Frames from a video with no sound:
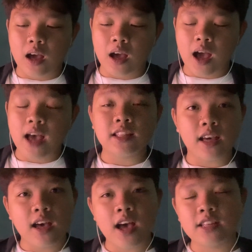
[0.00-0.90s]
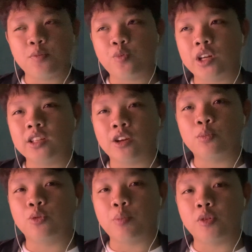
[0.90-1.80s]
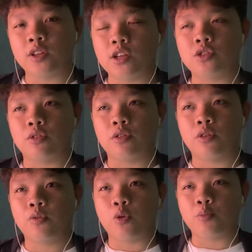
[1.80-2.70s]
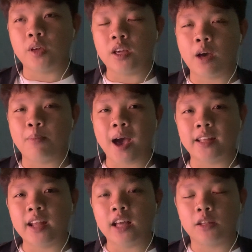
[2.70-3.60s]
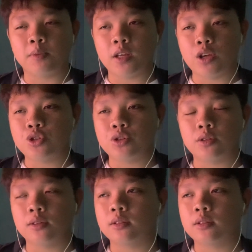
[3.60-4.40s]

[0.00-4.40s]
has a pretty terrible reputation for being a bad adaptation.